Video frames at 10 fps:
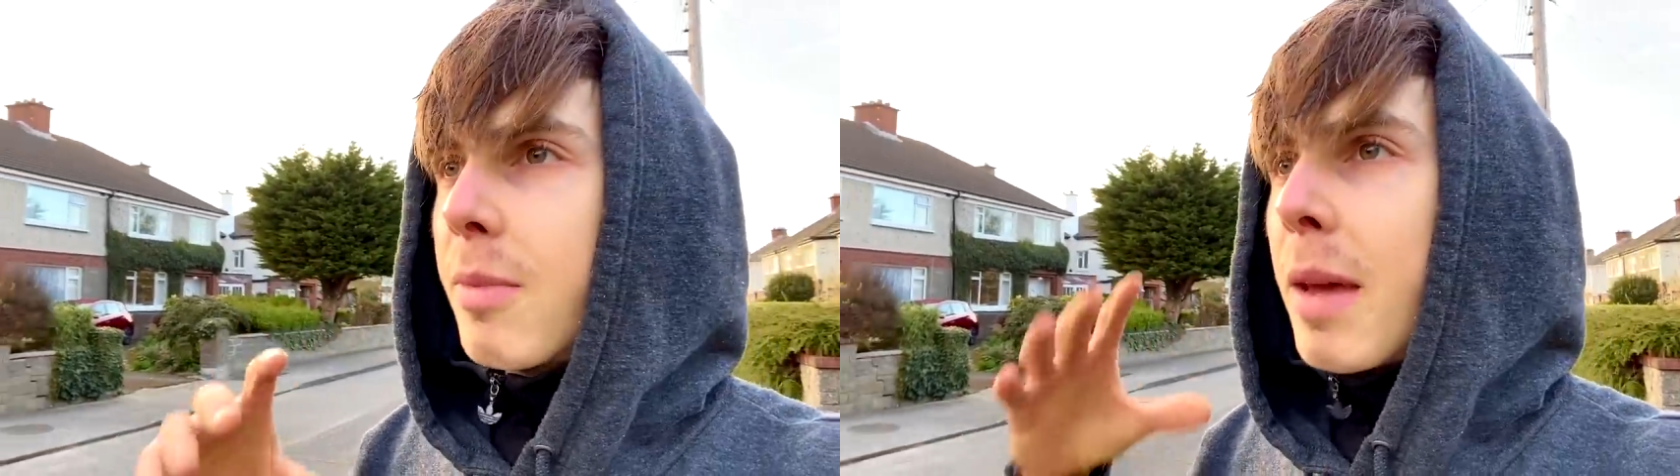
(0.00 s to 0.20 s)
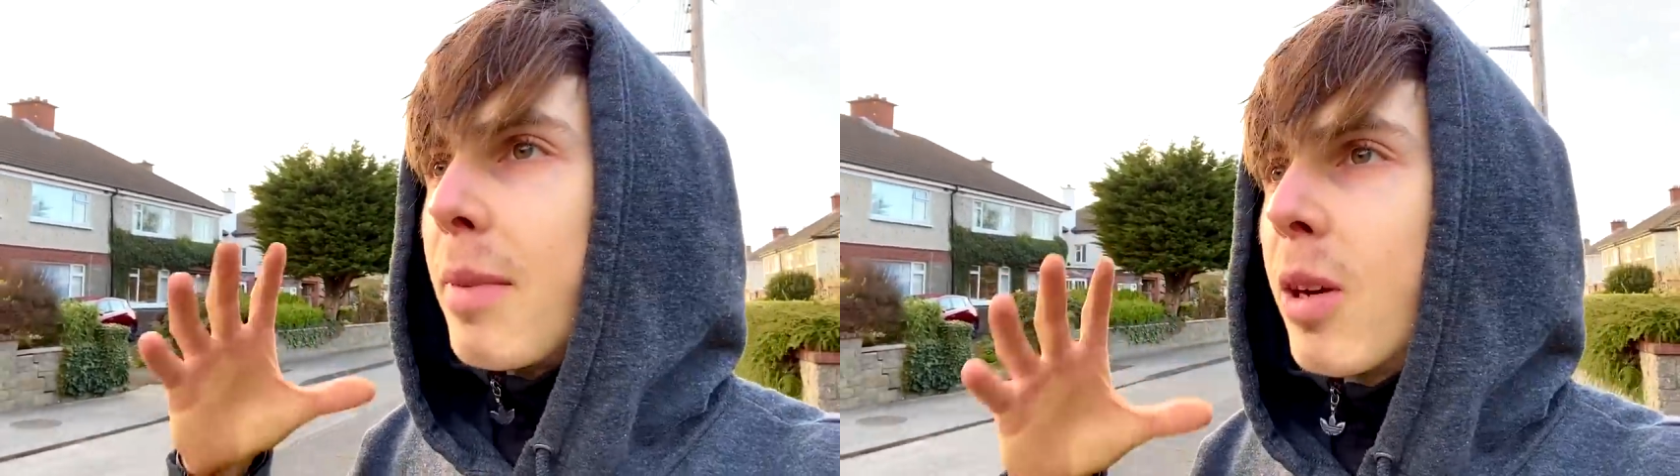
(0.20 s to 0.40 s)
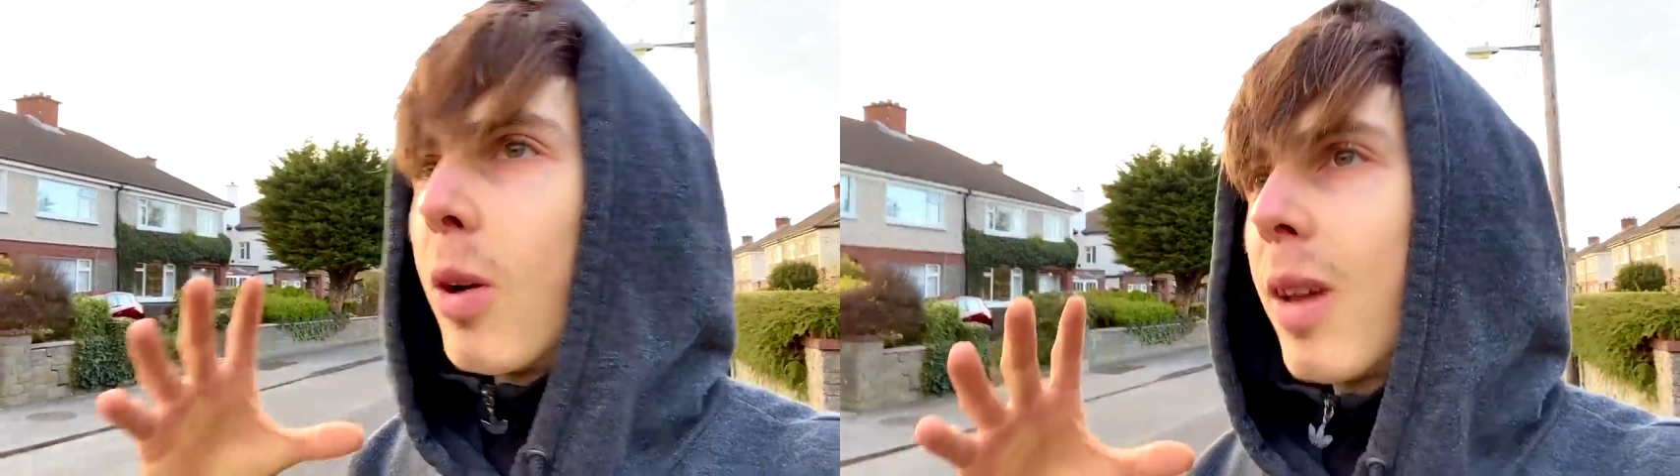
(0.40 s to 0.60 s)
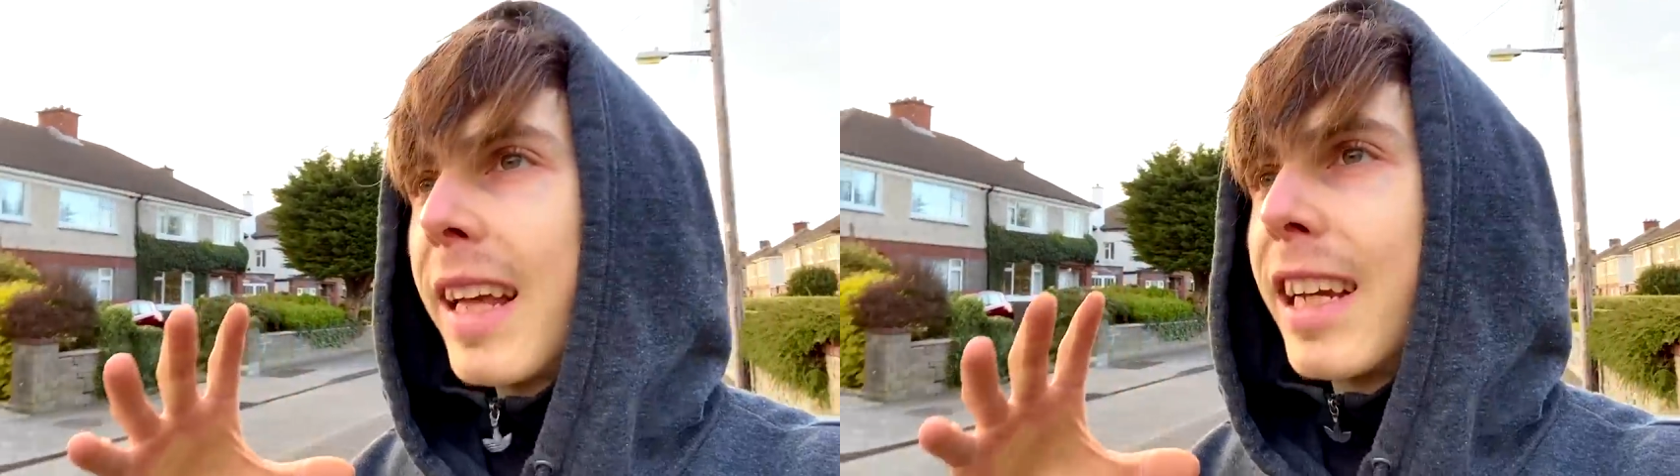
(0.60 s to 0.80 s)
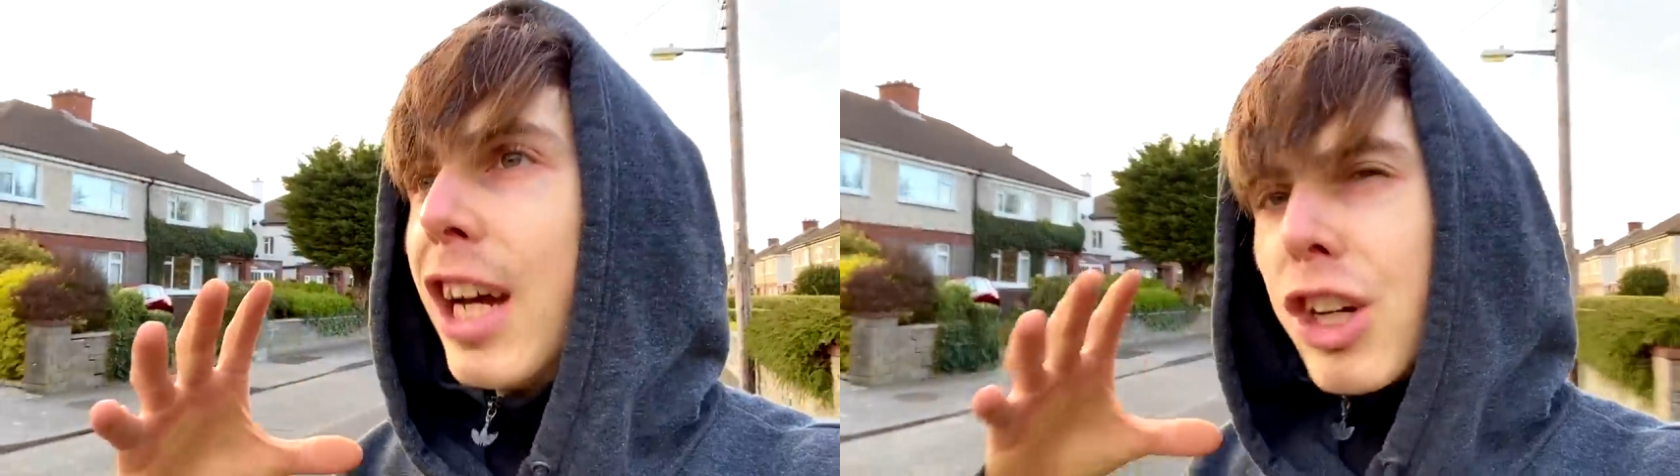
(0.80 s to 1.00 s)
maybe called
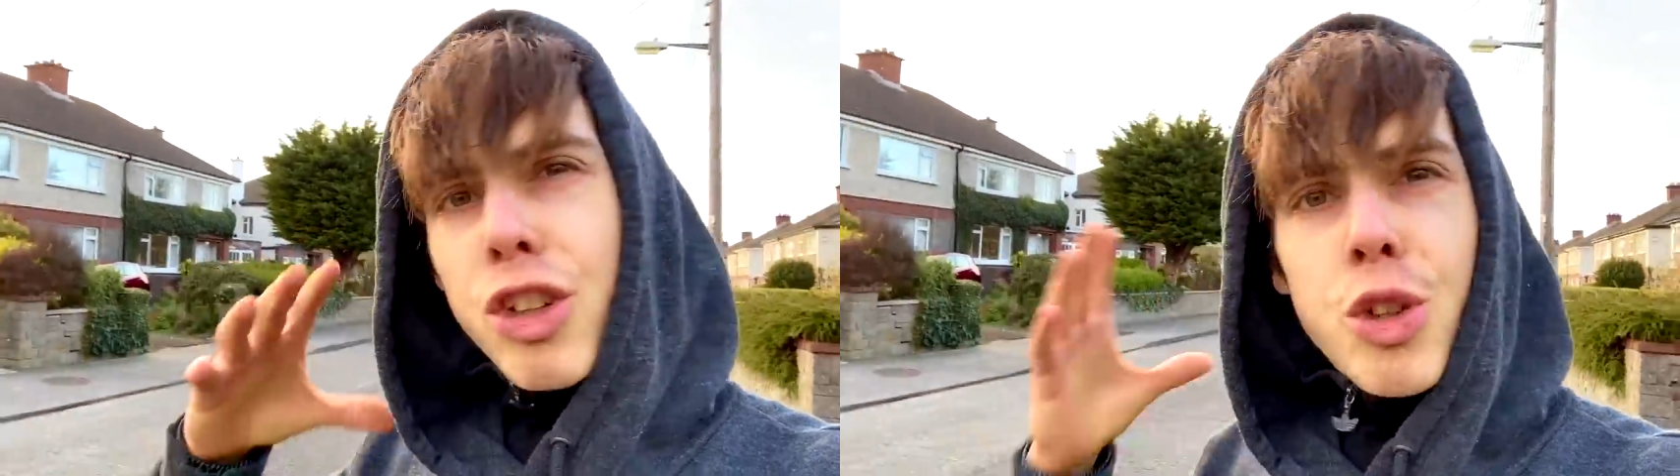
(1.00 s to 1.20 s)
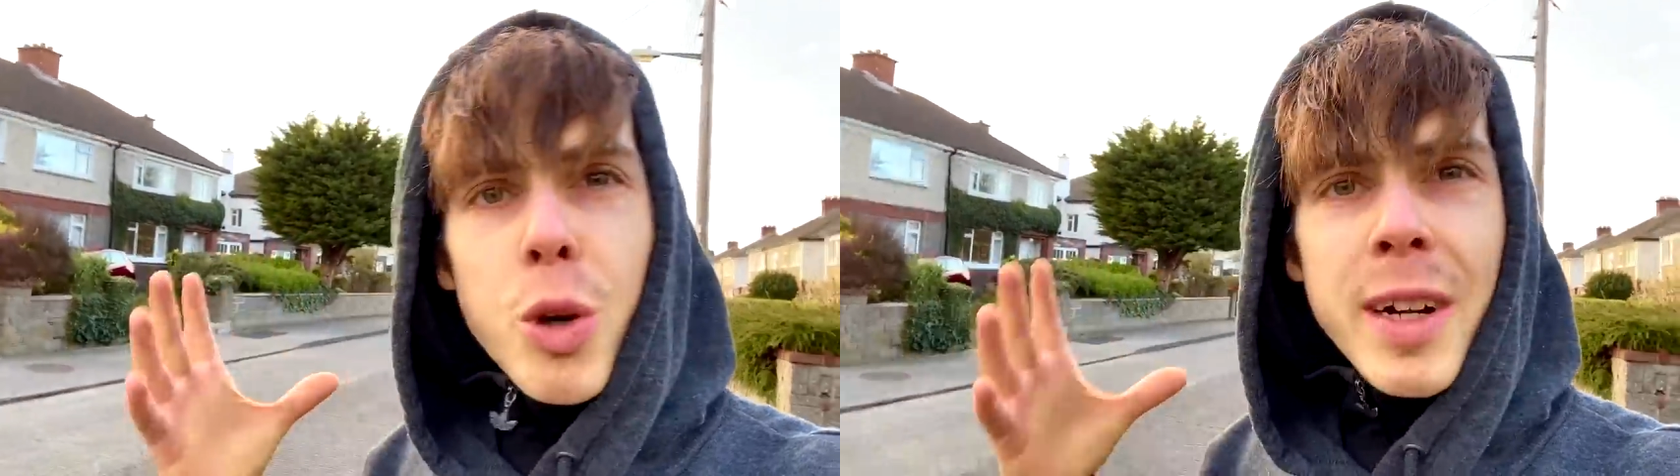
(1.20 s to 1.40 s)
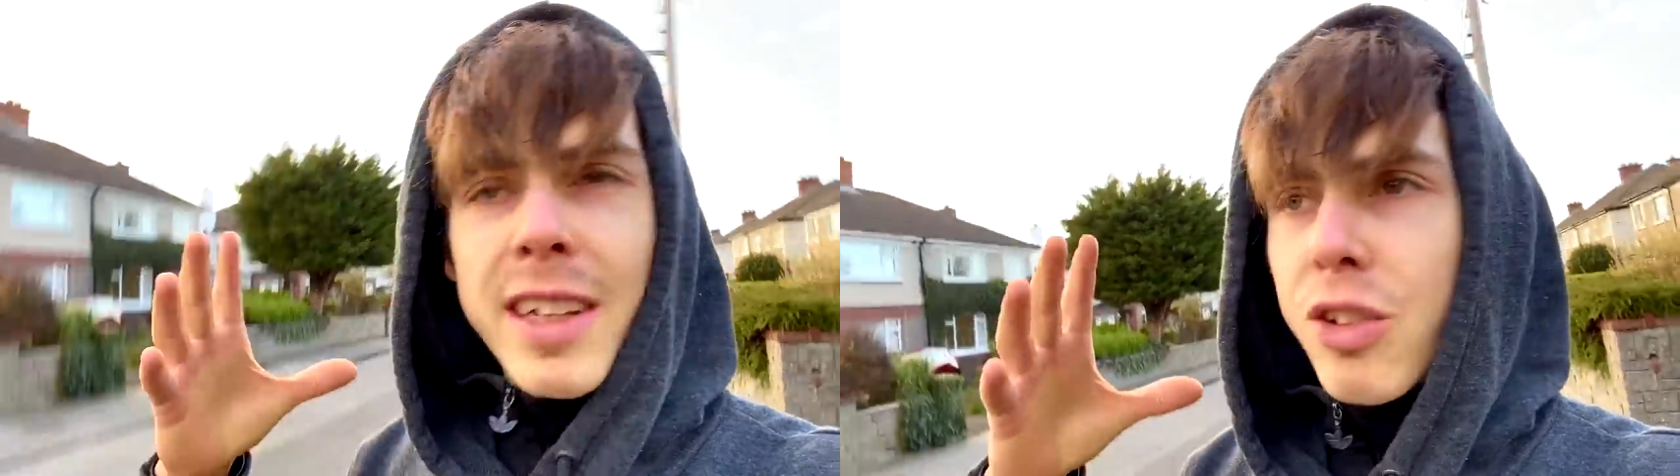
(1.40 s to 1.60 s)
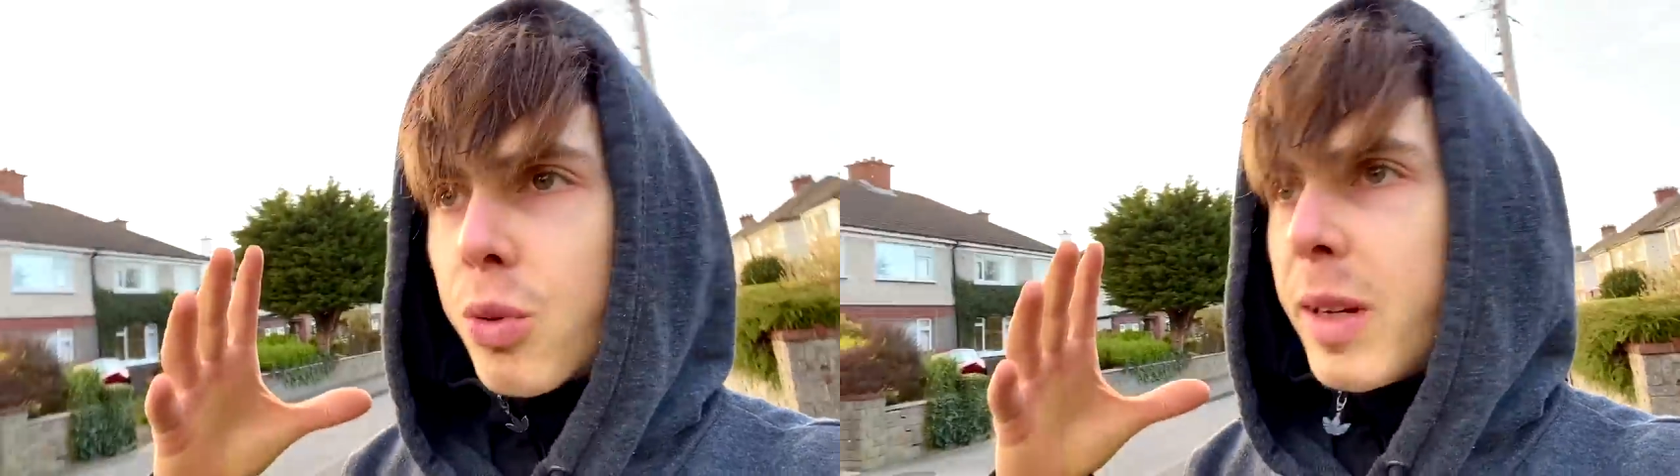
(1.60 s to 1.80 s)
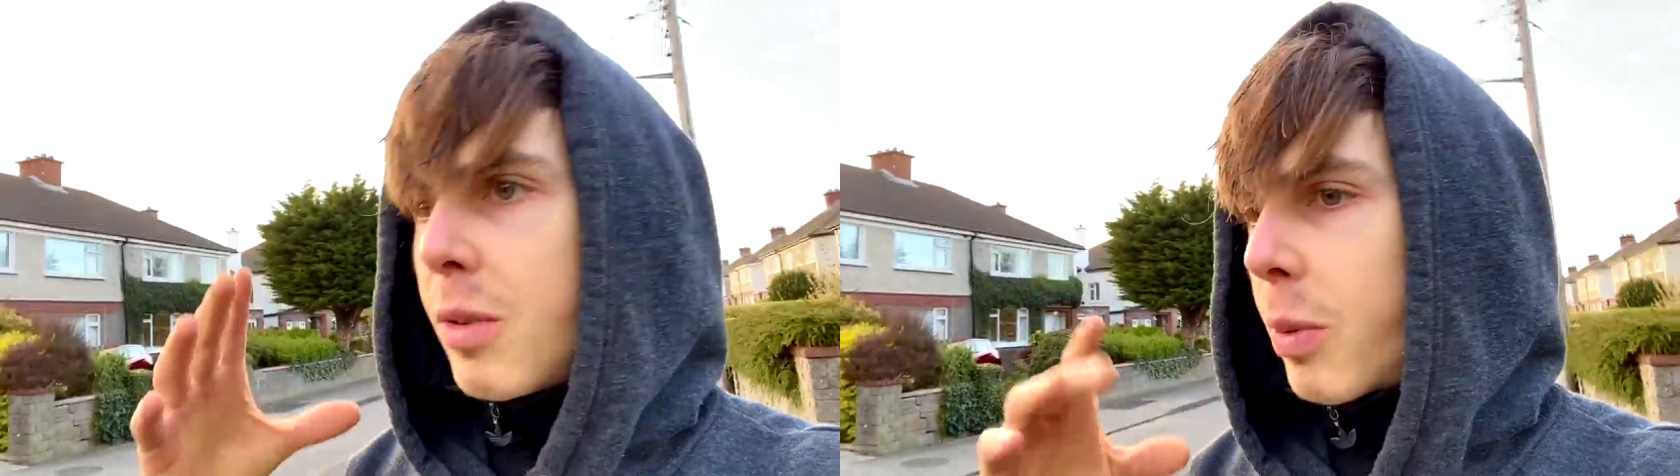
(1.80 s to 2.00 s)
like Short and Sweet,